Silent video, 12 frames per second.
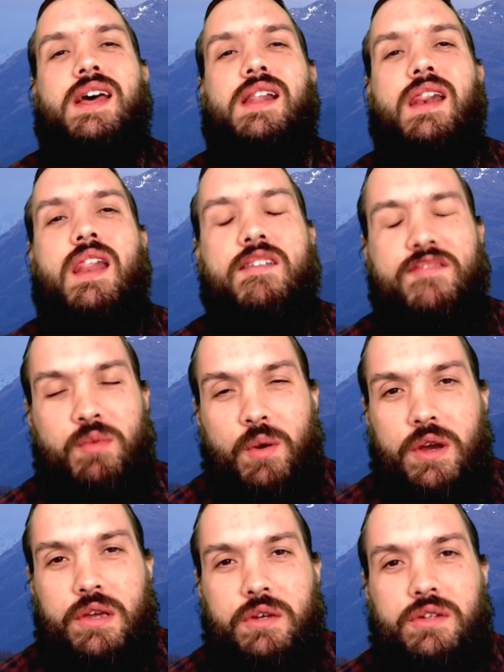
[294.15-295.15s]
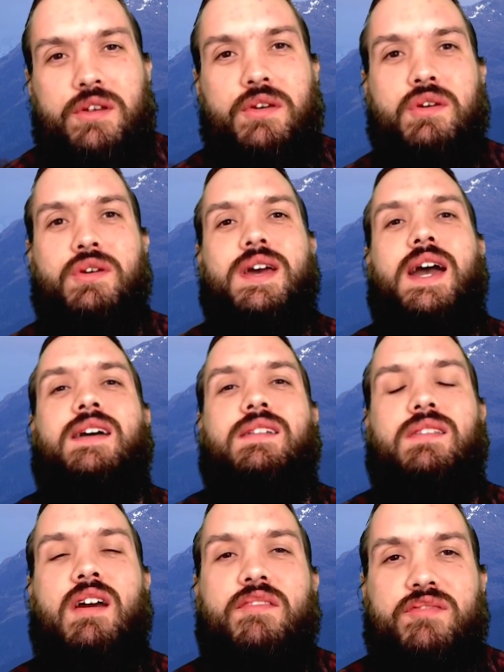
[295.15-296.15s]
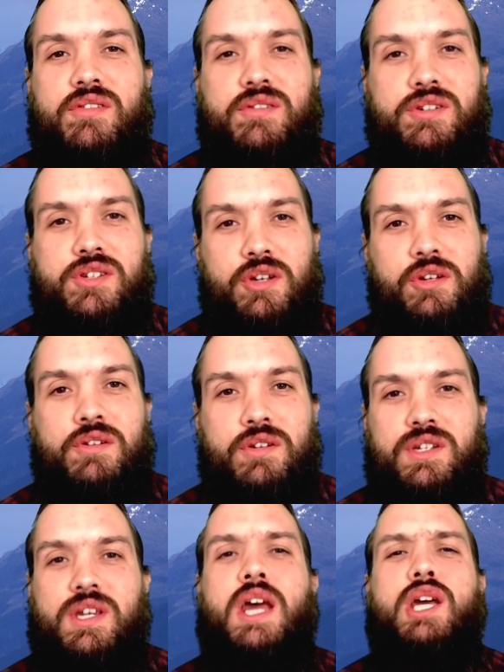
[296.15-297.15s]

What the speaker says: Love what you do and love your students.